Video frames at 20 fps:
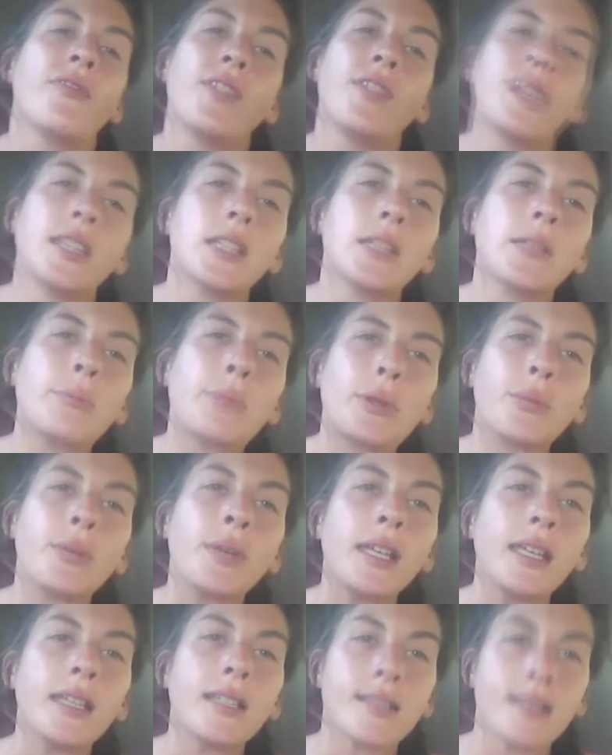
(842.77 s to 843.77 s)
feed them, but
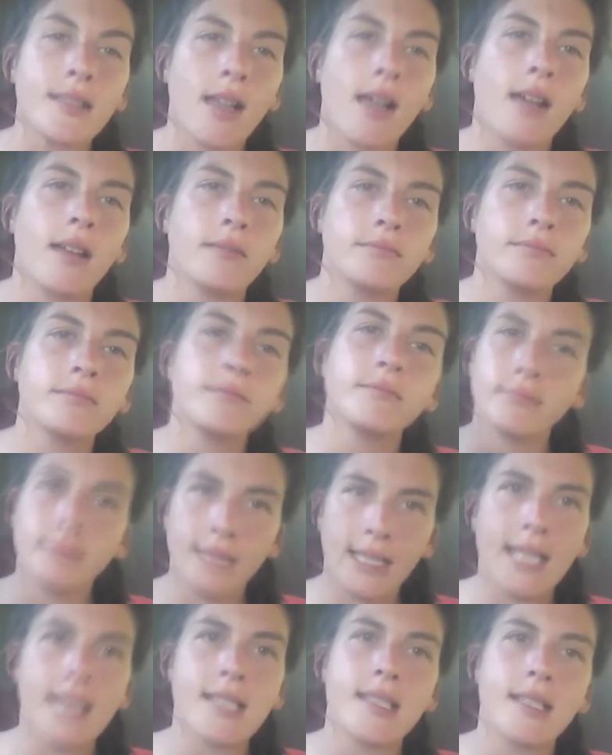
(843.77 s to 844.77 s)
we start
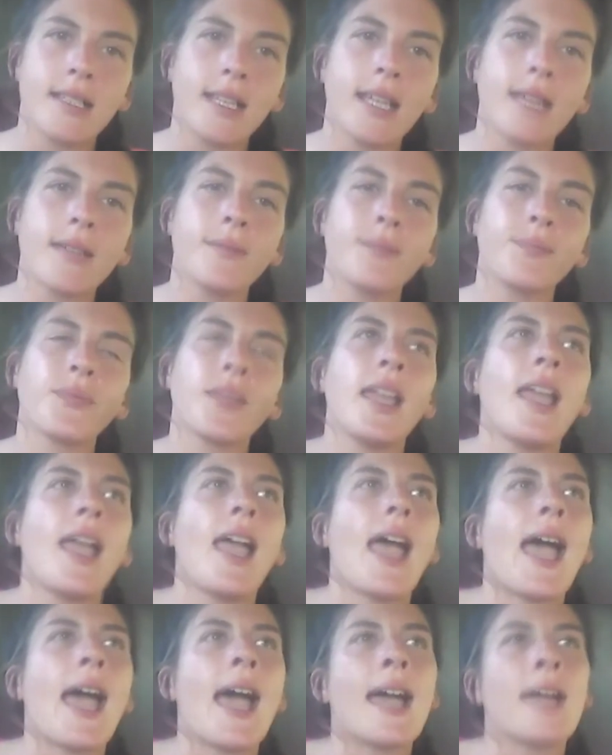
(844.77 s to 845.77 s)
lessening
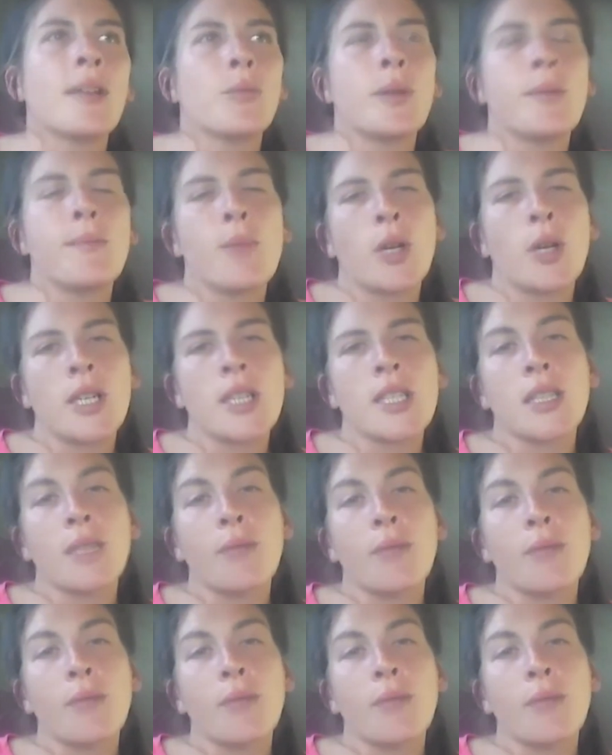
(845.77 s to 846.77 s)
and we monitor
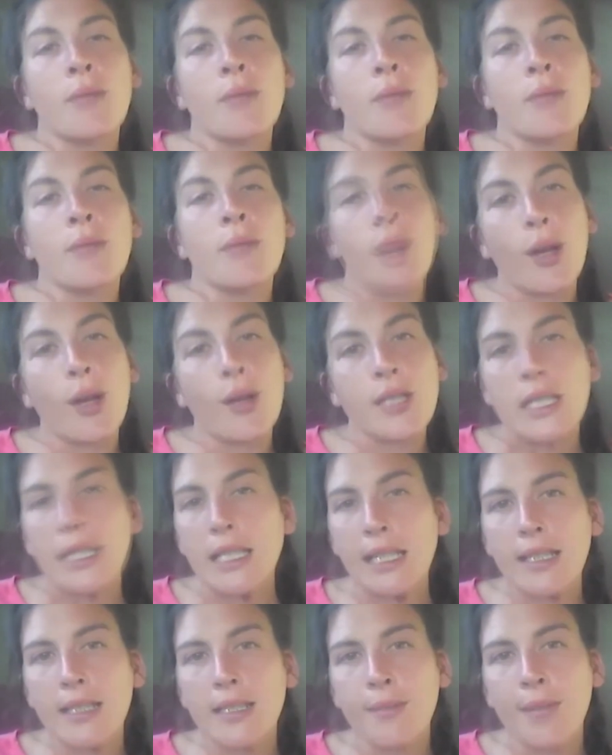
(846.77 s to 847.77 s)
them very, very
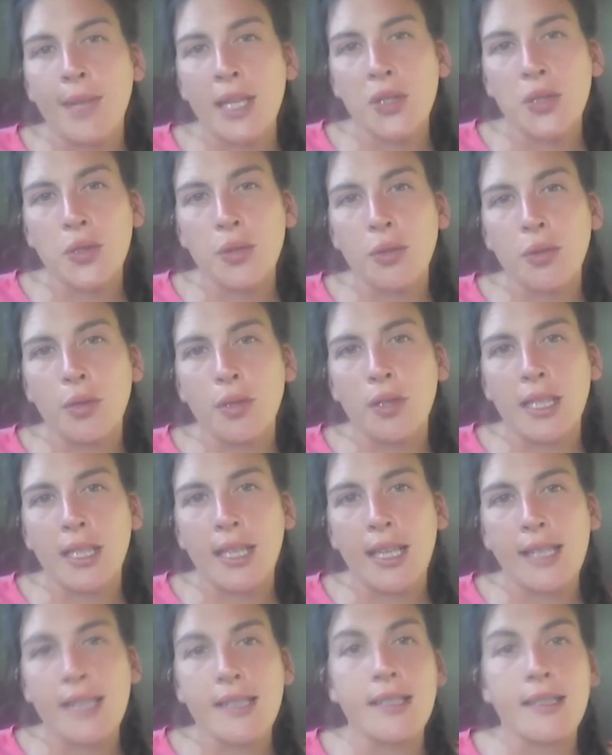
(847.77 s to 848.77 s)
closely to make sure that
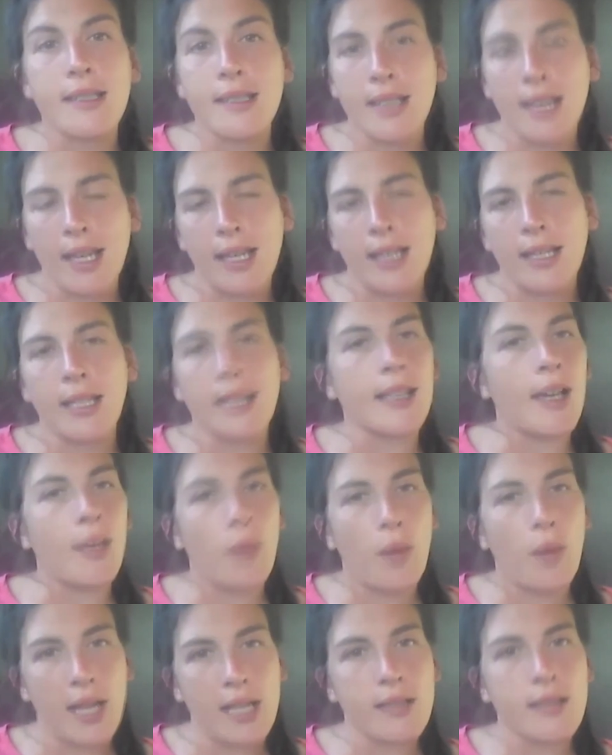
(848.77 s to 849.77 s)
they're sustaining
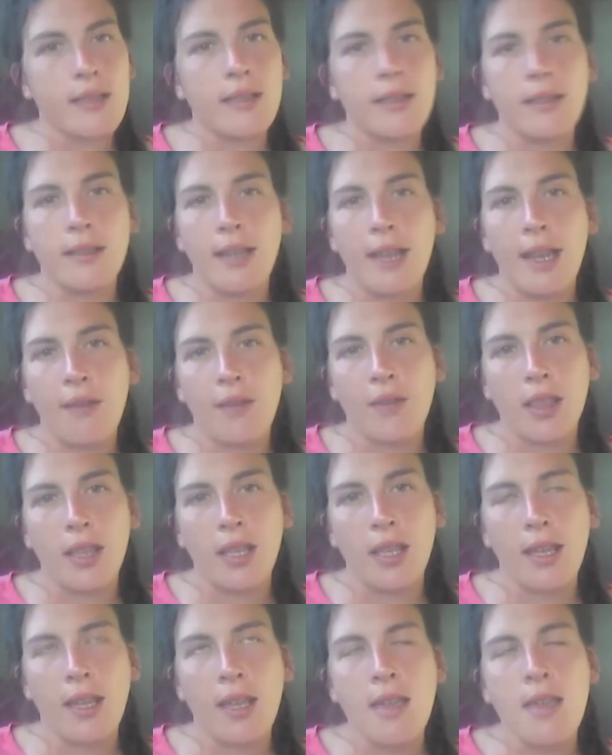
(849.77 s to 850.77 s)
their weight and
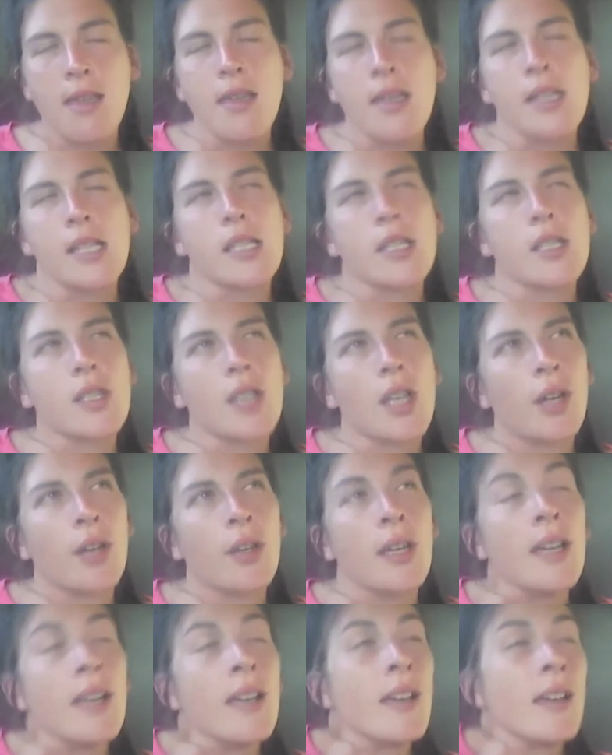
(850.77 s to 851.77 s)
everything.
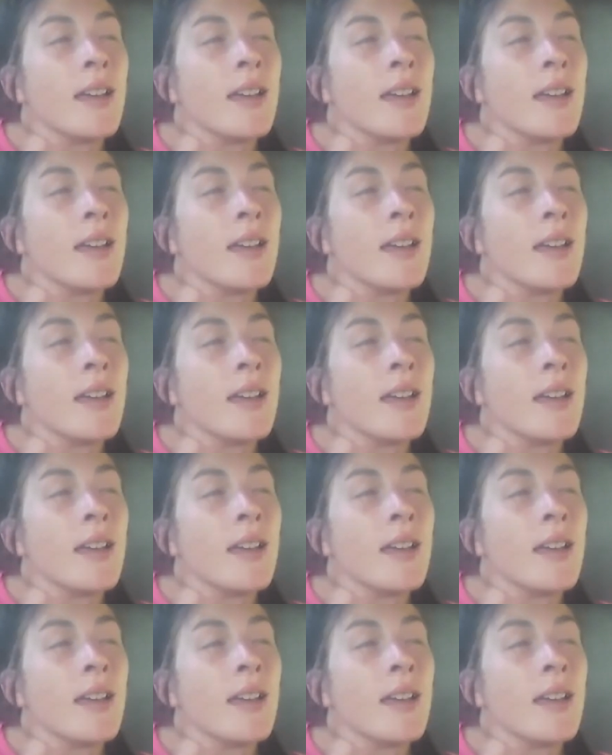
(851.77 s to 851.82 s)
So